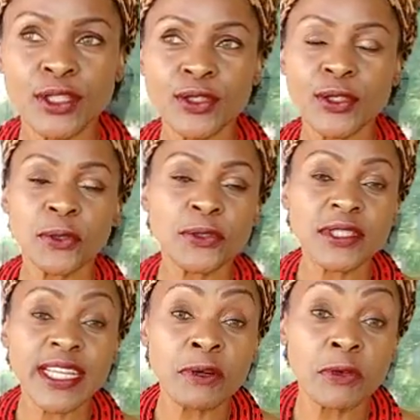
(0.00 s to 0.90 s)
So
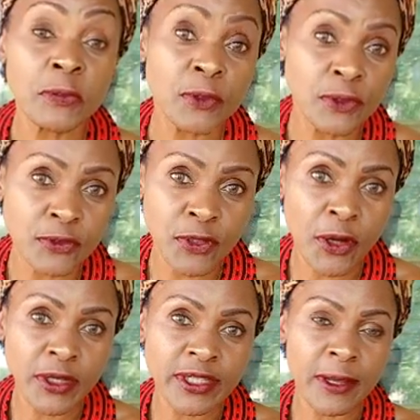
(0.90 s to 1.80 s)
today we will
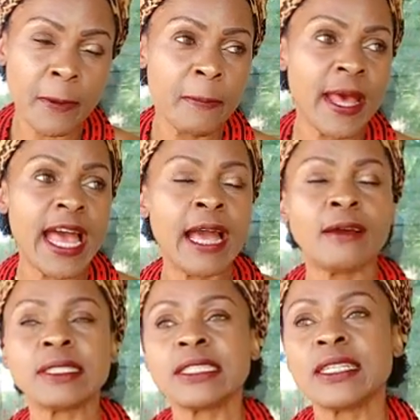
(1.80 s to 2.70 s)
talk
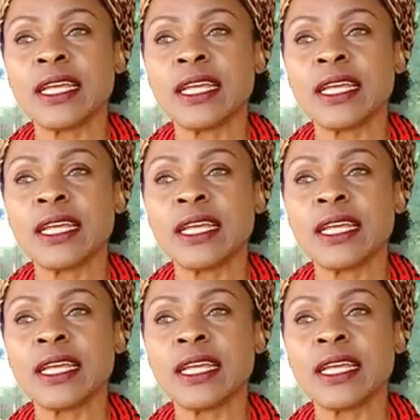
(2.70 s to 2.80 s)
about